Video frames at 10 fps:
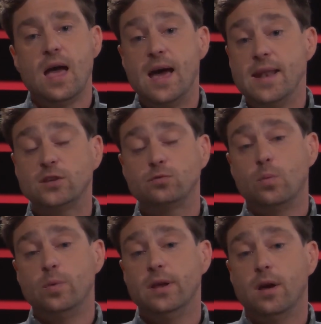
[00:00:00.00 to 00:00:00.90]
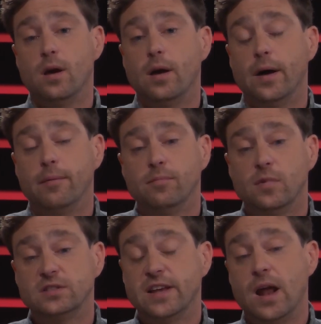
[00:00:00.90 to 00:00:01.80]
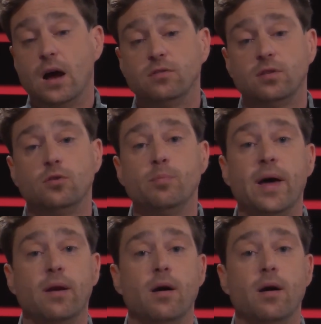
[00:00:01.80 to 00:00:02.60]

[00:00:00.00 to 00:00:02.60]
And that's what we set out to better